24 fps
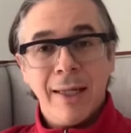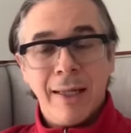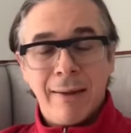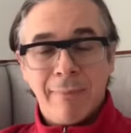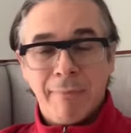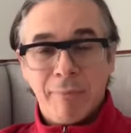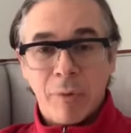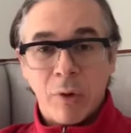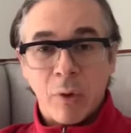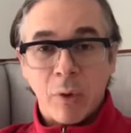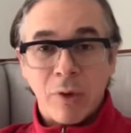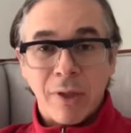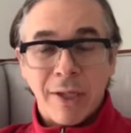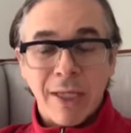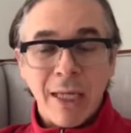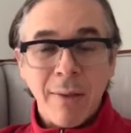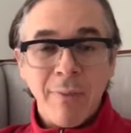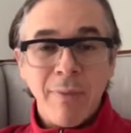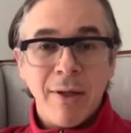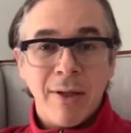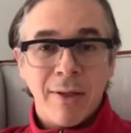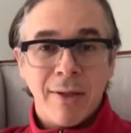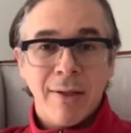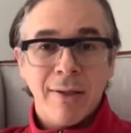to keep their
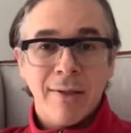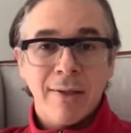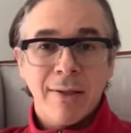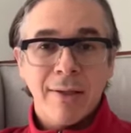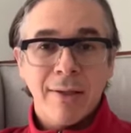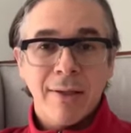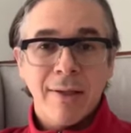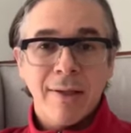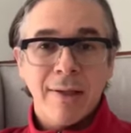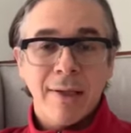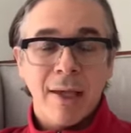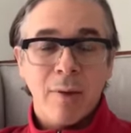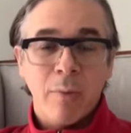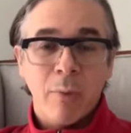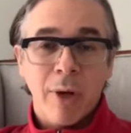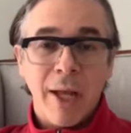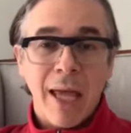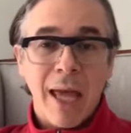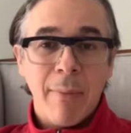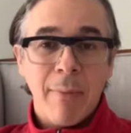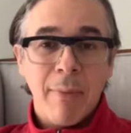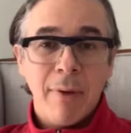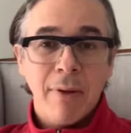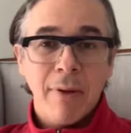distance, and what
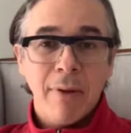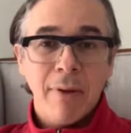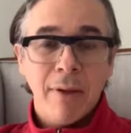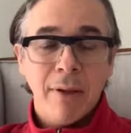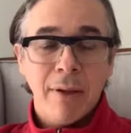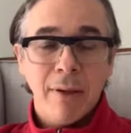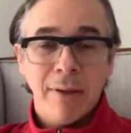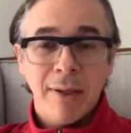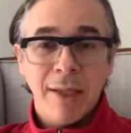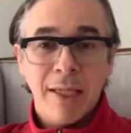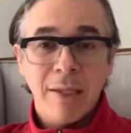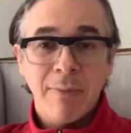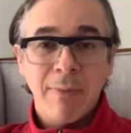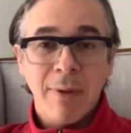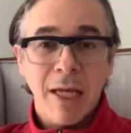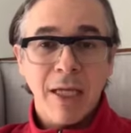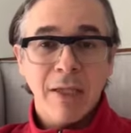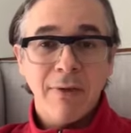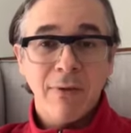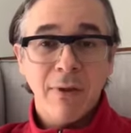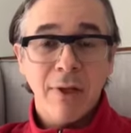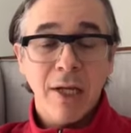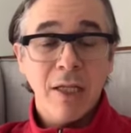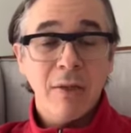happened these past few
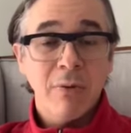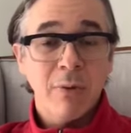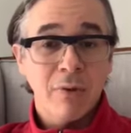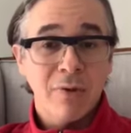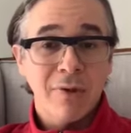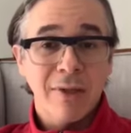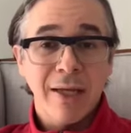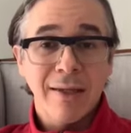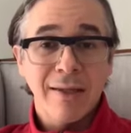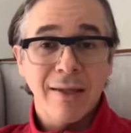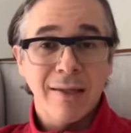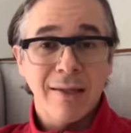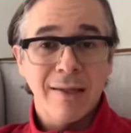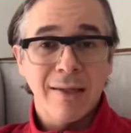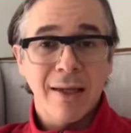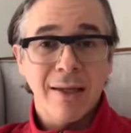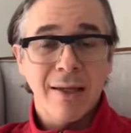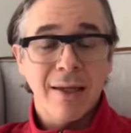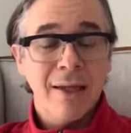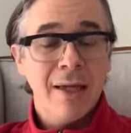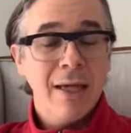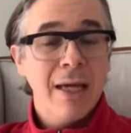days was nice and sunny.